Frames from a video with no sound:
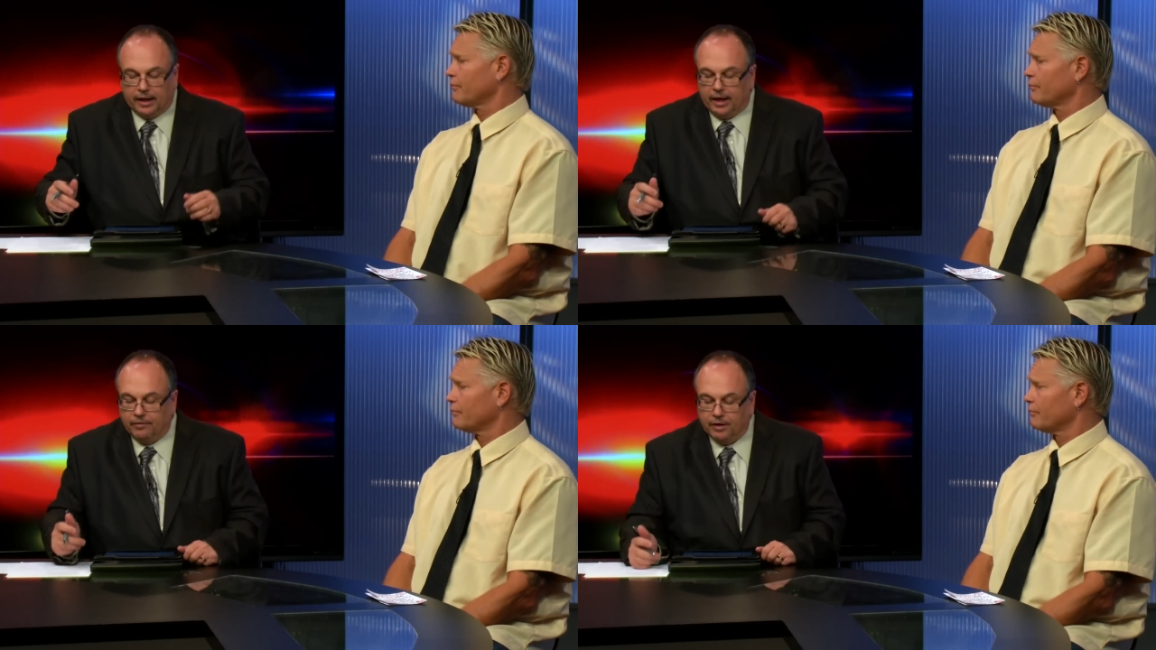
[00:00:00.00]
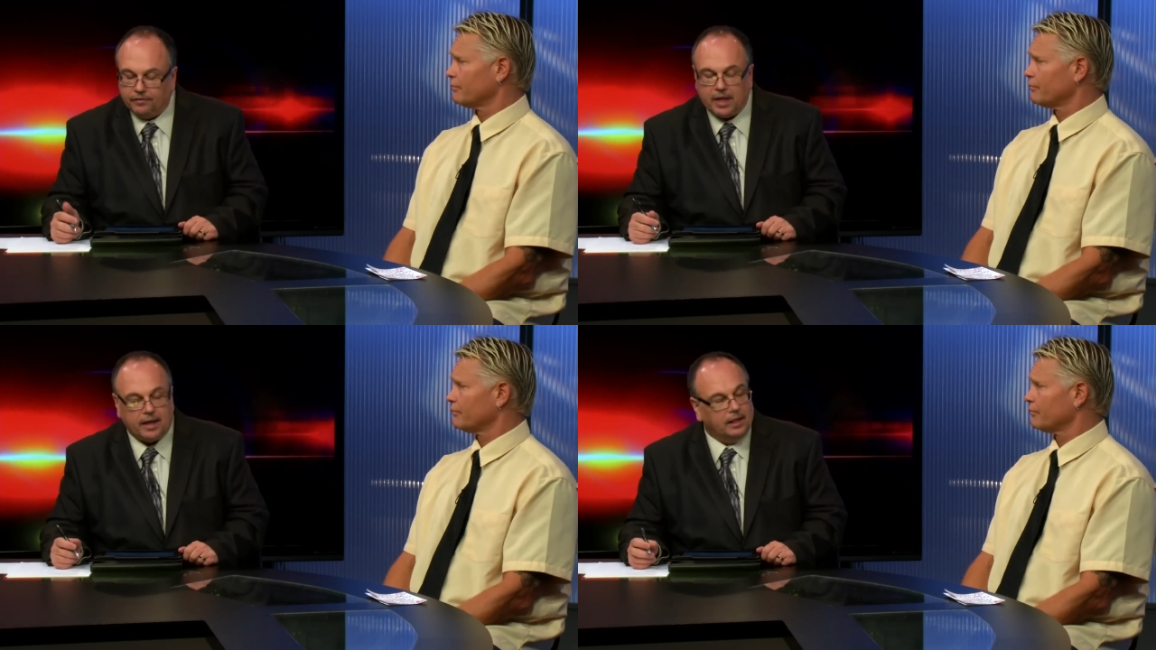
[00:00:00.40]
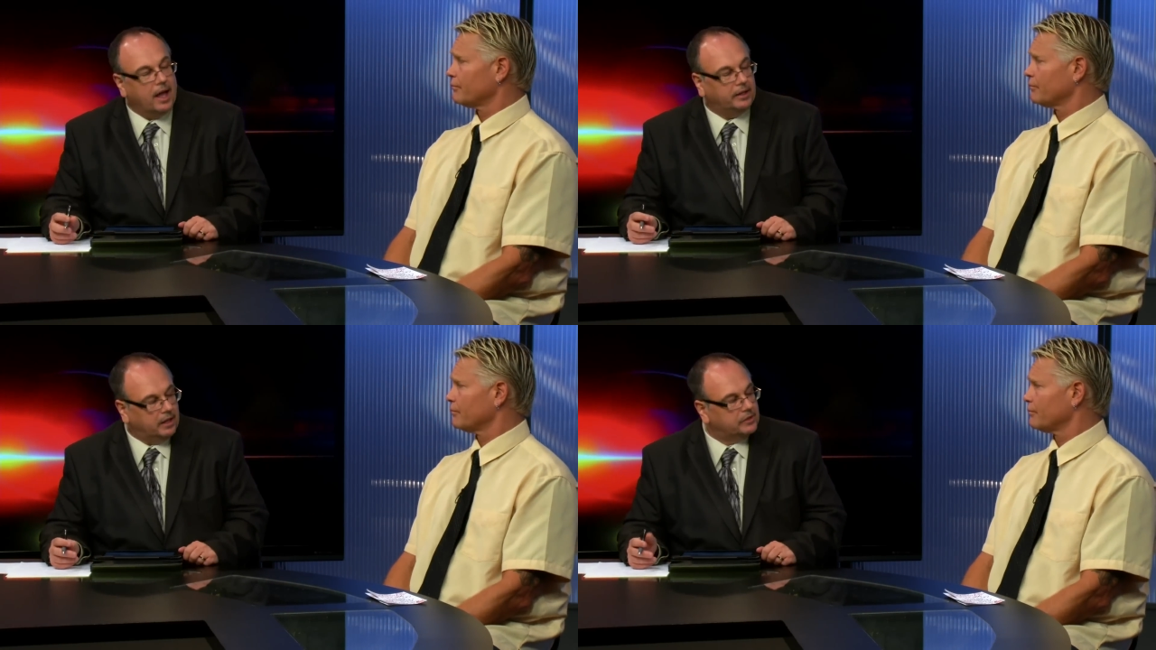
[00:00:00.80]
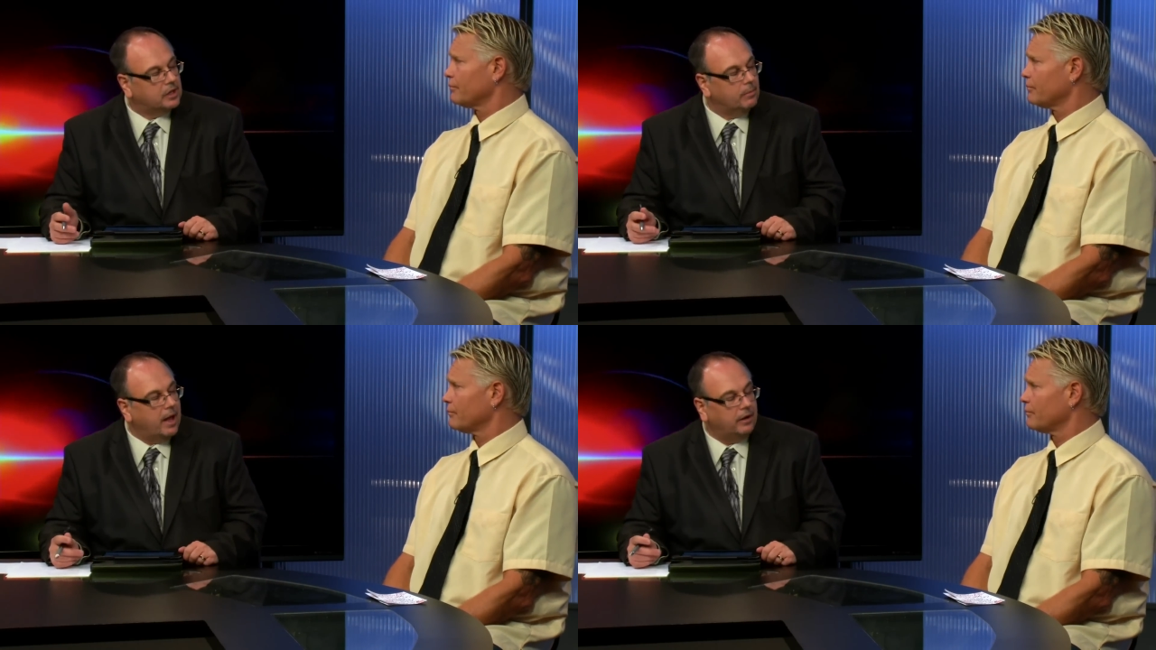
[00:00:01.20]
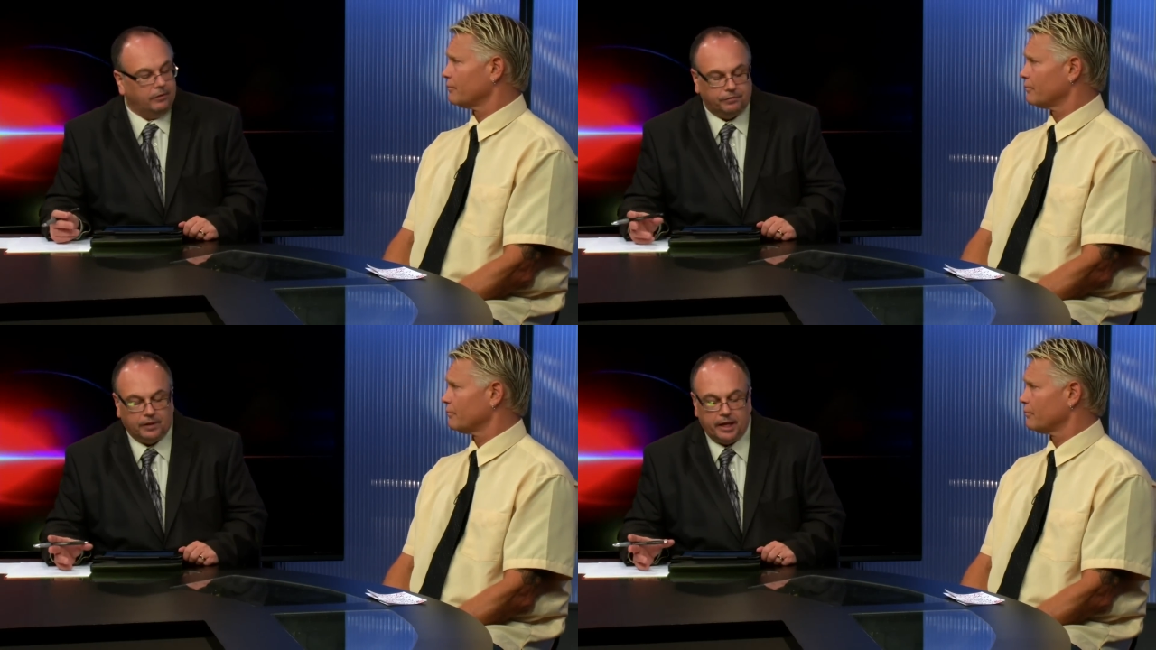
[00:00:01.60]
Speaker 1: even if that line does come out
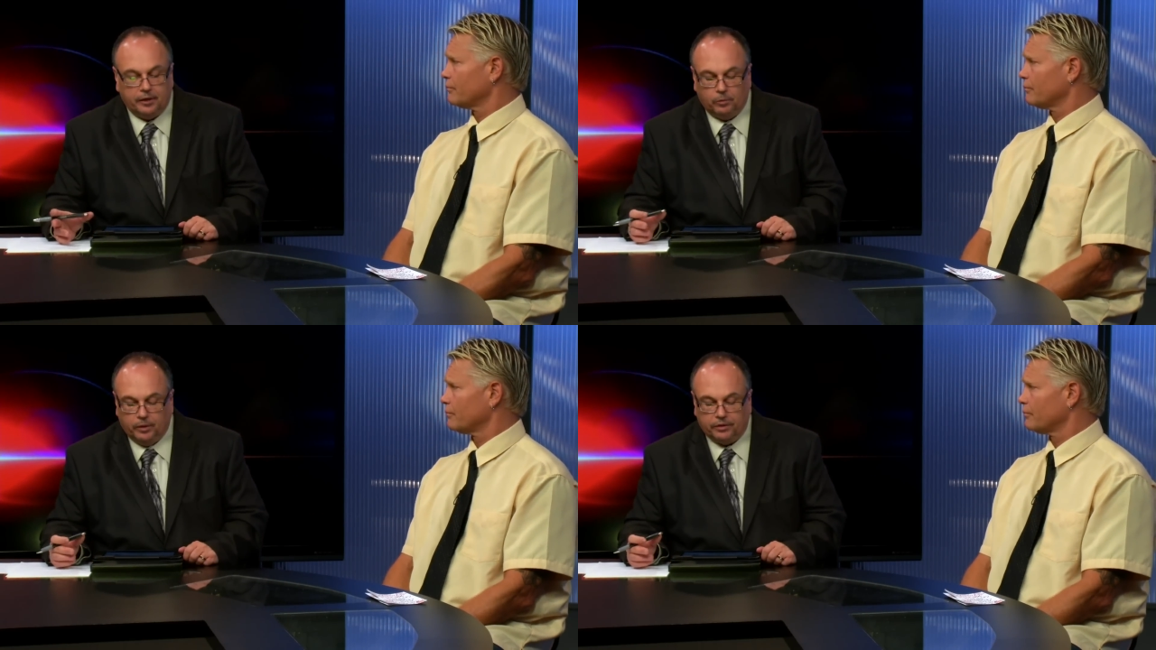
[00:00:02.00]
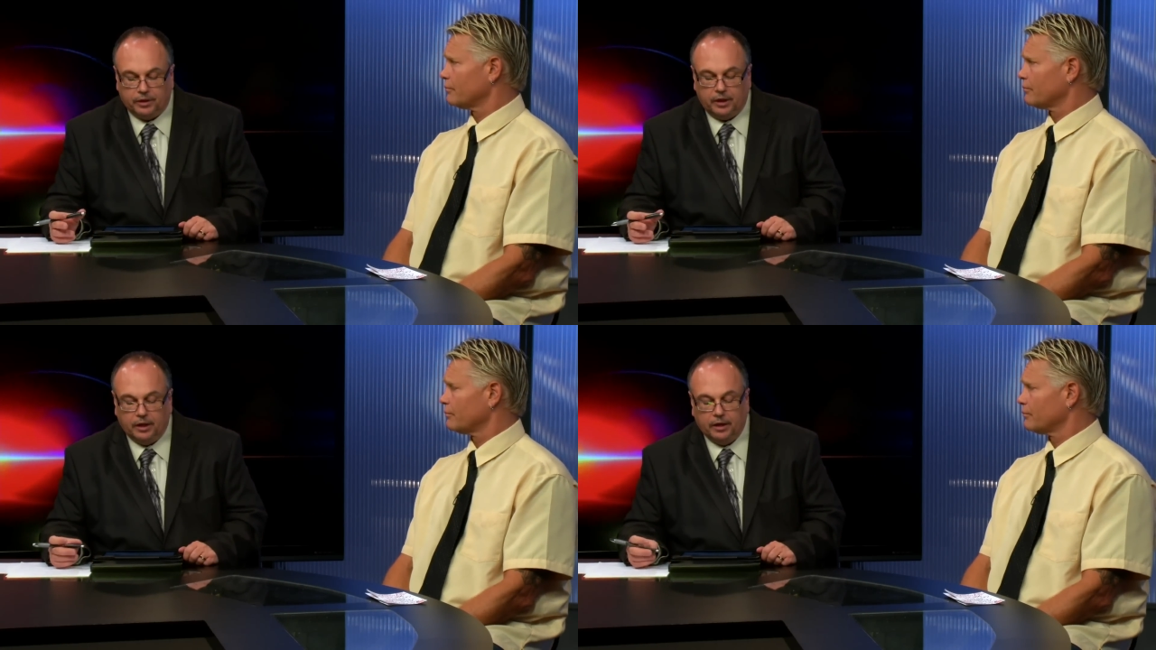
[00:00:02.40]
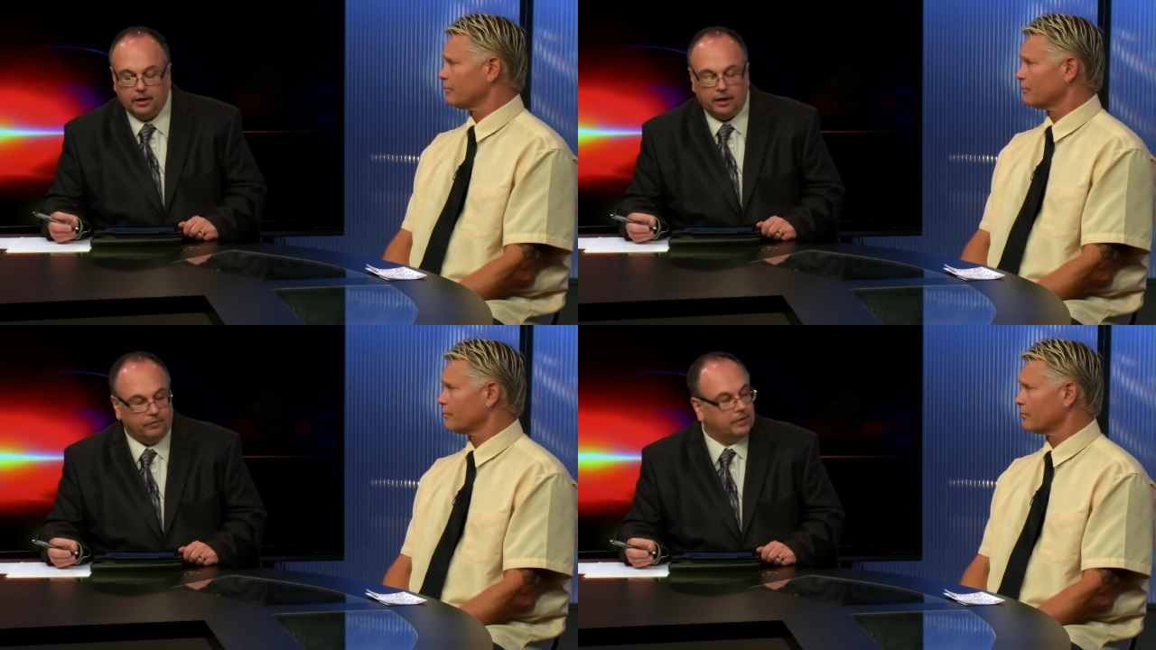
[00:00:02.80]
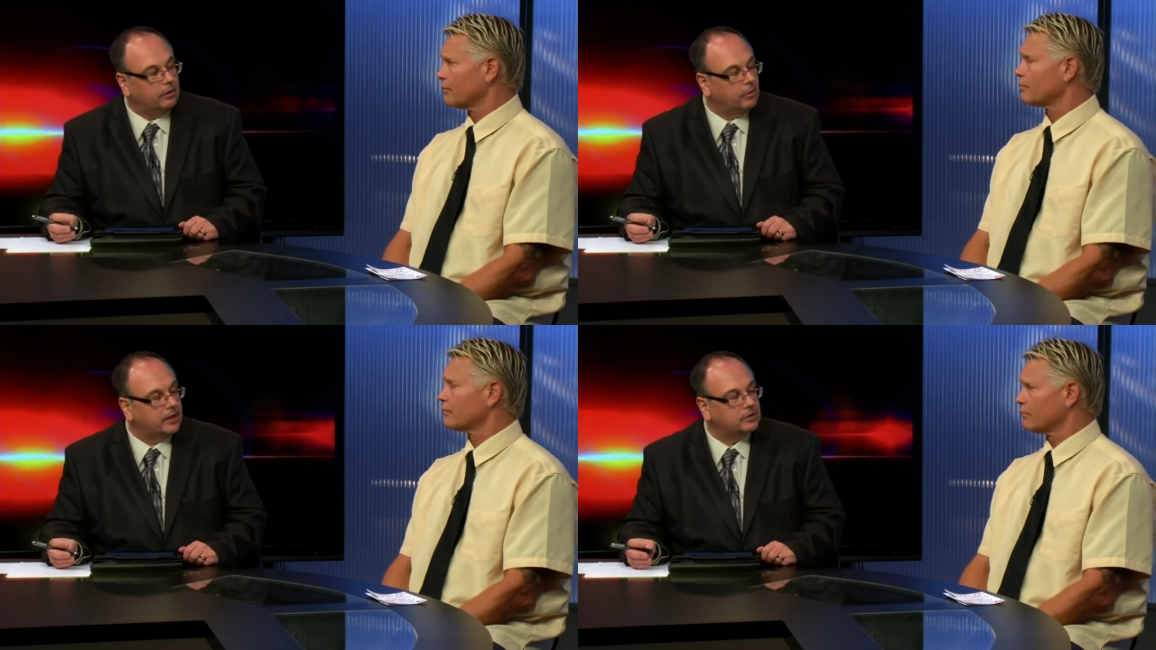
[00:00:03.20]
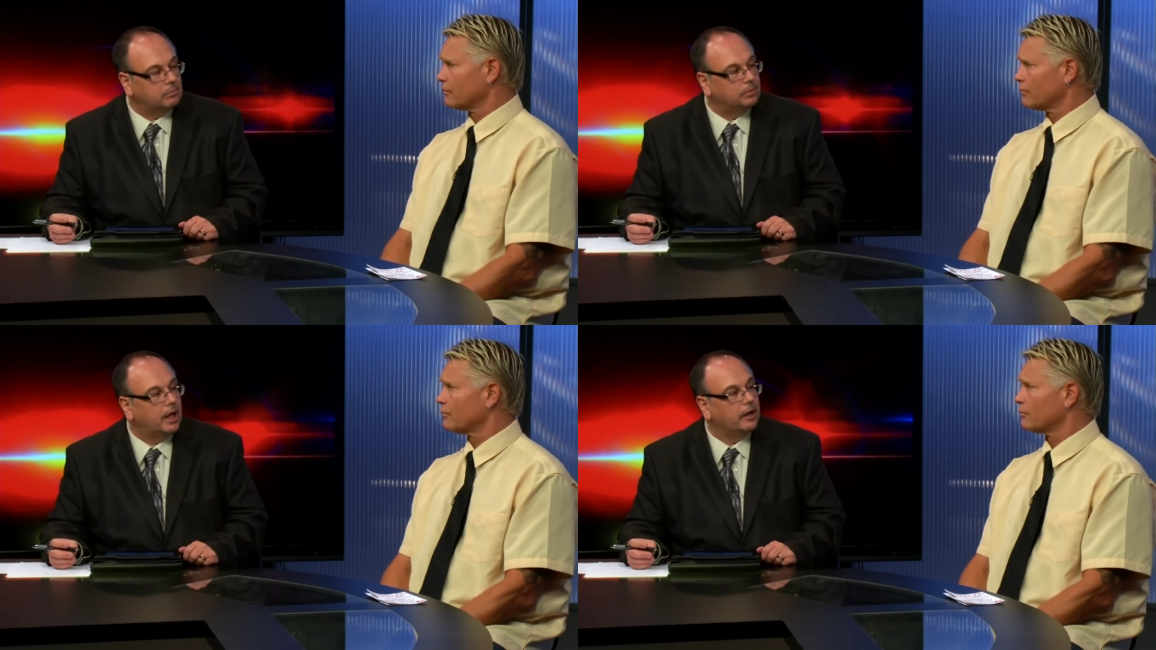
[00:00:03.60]
inflated with the uh, if they rest
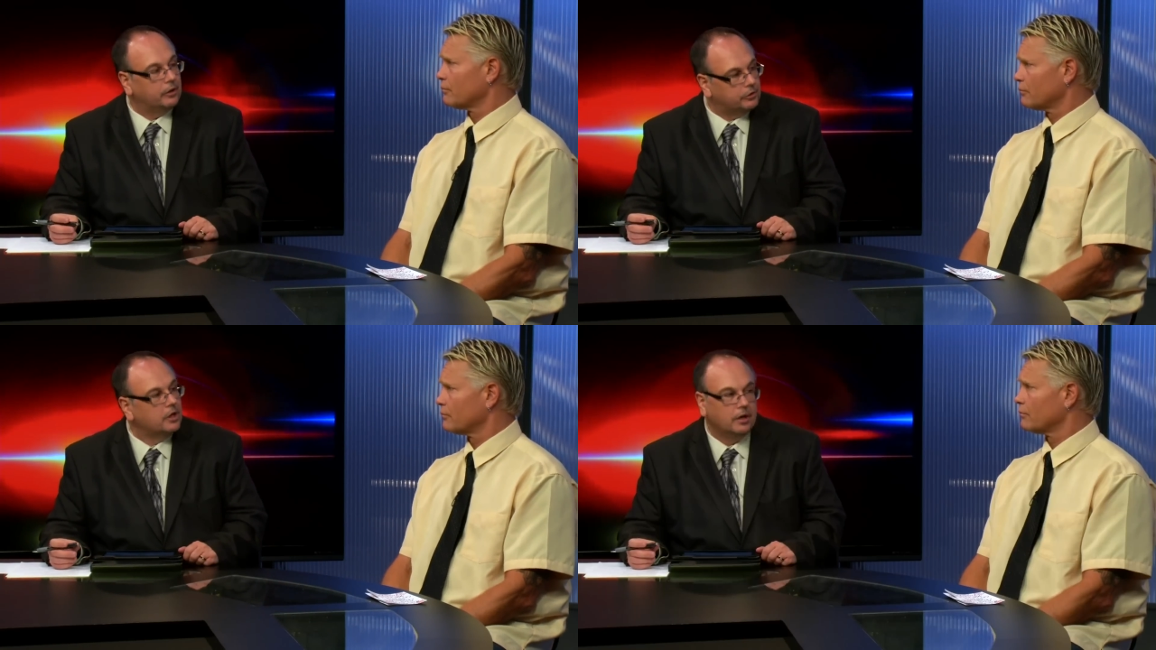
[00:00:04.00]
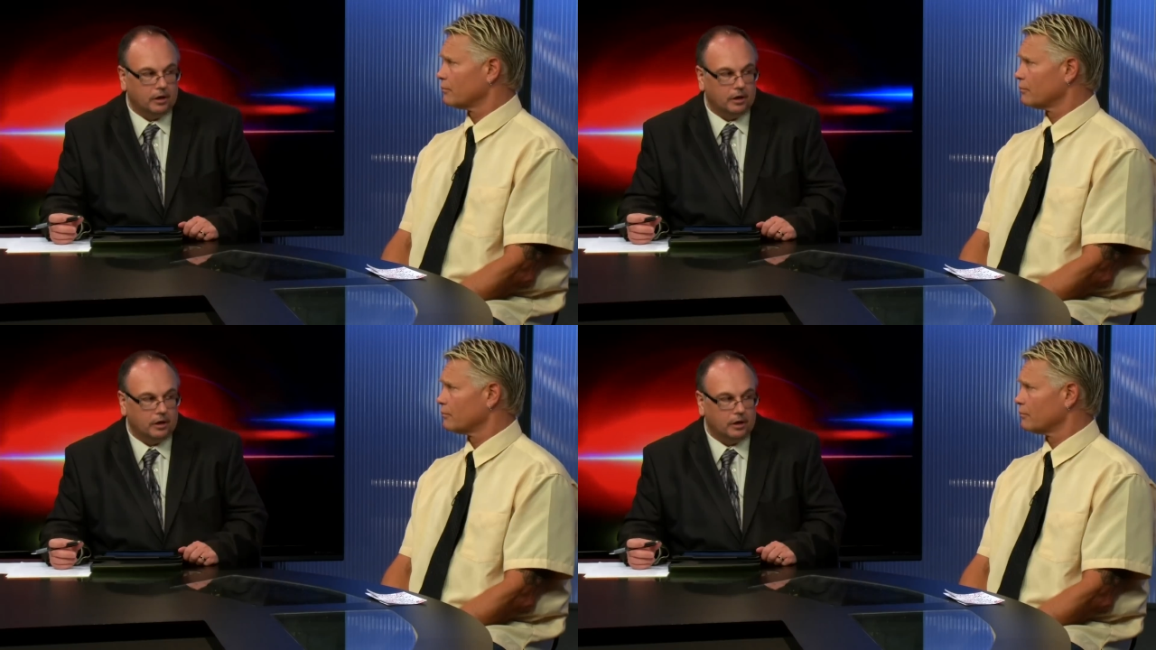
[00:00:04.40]
some players,